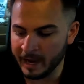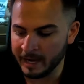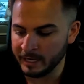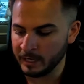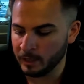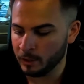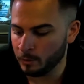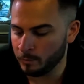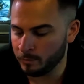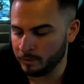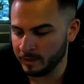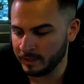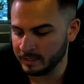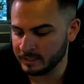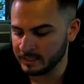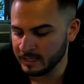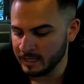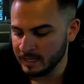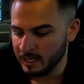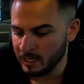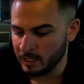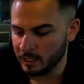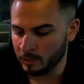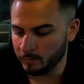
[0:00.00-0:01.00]
I know that,
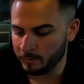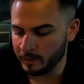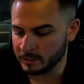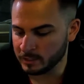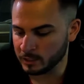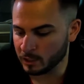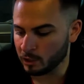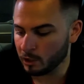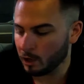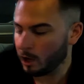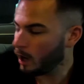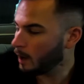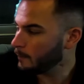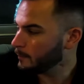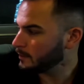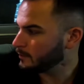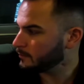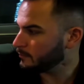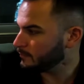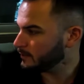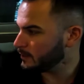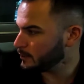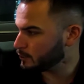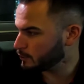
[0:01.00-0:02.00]
you know, that's a
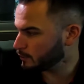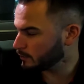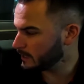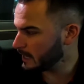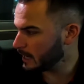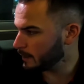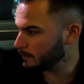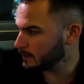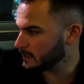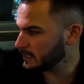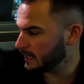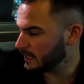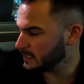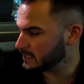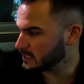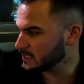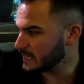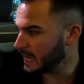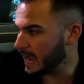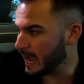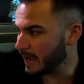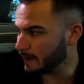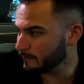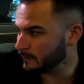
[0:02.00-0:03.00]
common feature nowadays
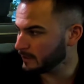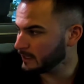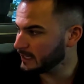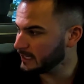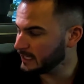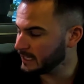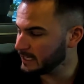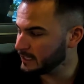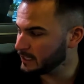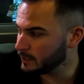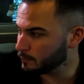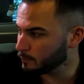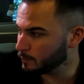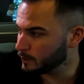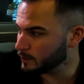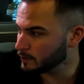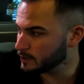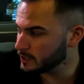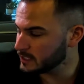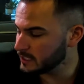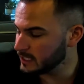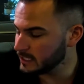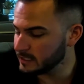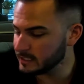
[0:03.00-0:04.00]
is having heated
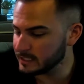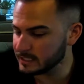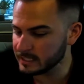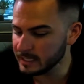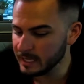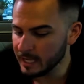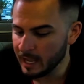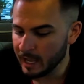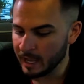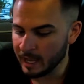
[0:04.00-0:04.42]
rear seats.